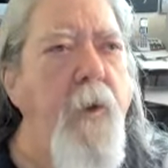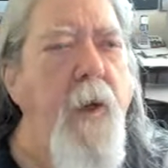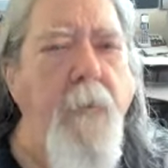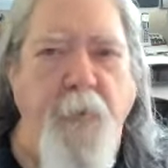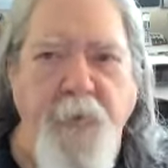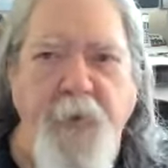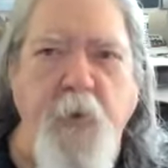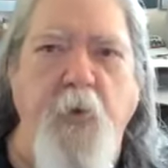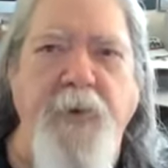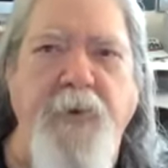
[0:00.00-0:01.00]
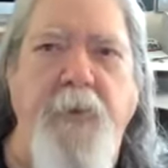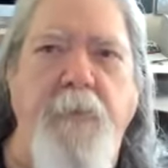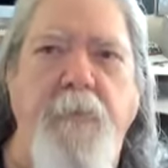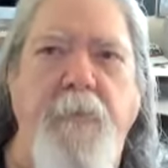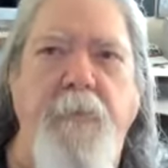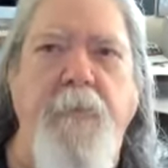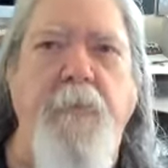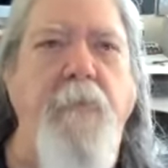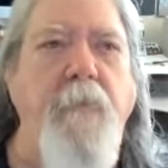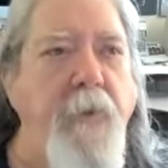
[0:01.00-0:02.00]
and pursue wisdom.
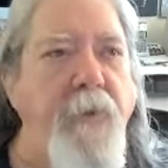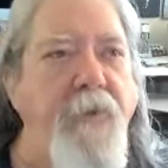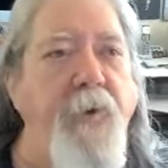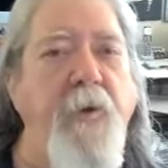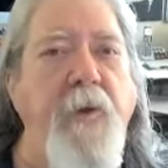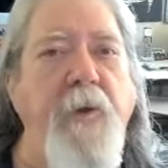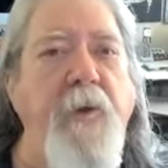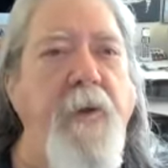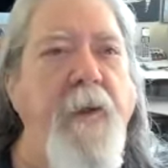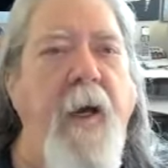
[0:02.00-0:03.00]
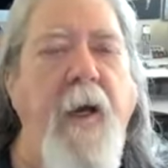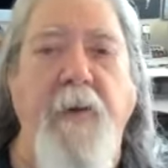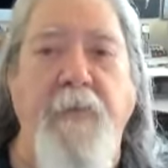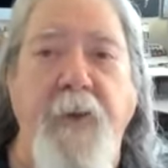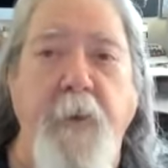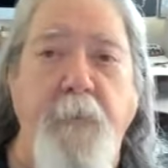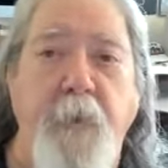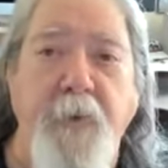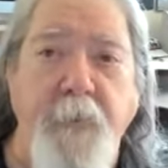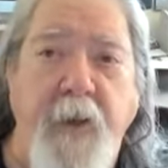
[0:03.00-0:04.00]
Is there an elevated
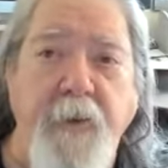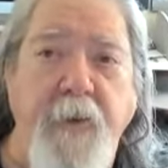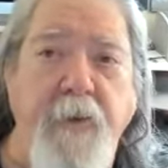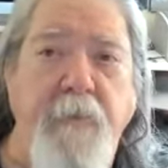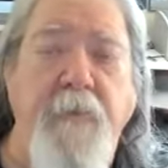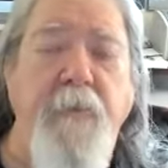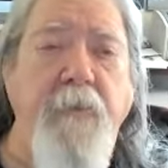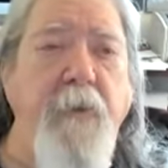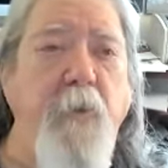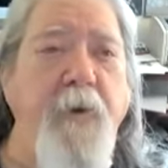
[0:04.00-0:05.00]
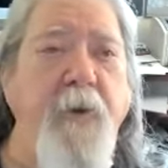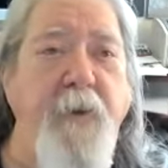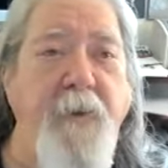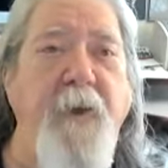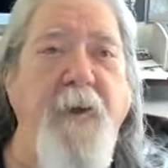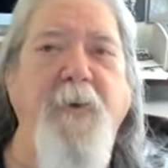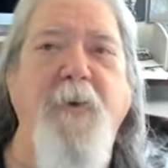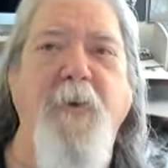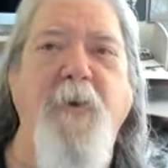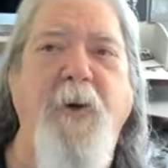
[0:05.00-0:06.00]
perspective that we can get
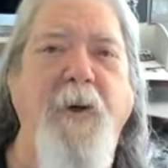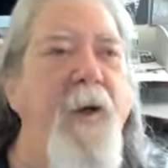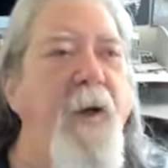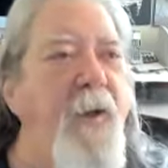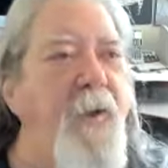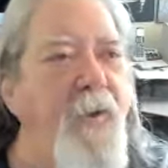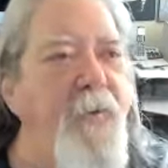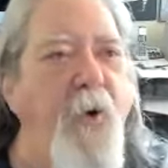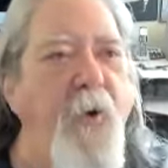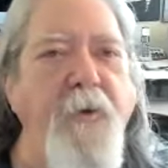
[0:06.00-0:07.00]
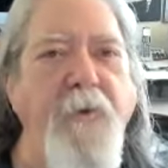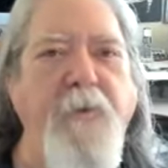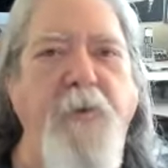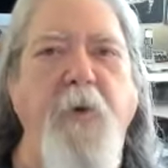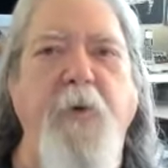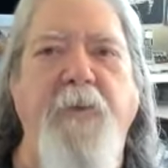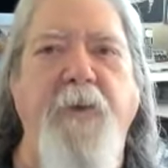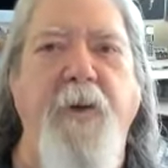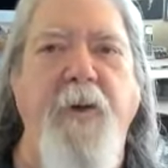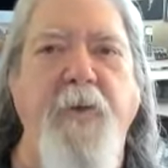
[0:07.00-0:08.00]
to, an exalted view of
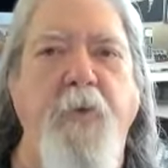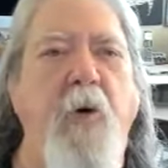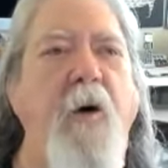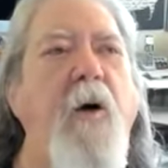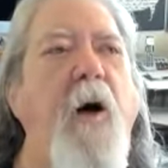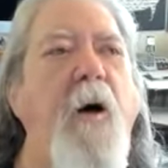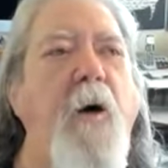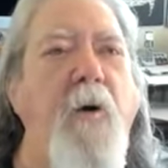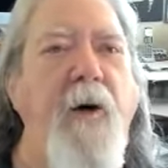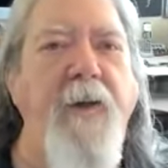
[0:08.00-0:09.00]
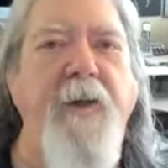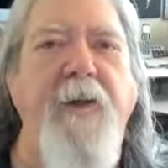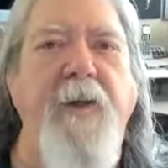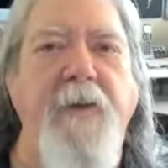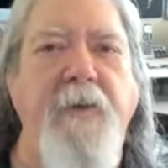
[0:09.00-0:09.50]
things where, oh, I get it.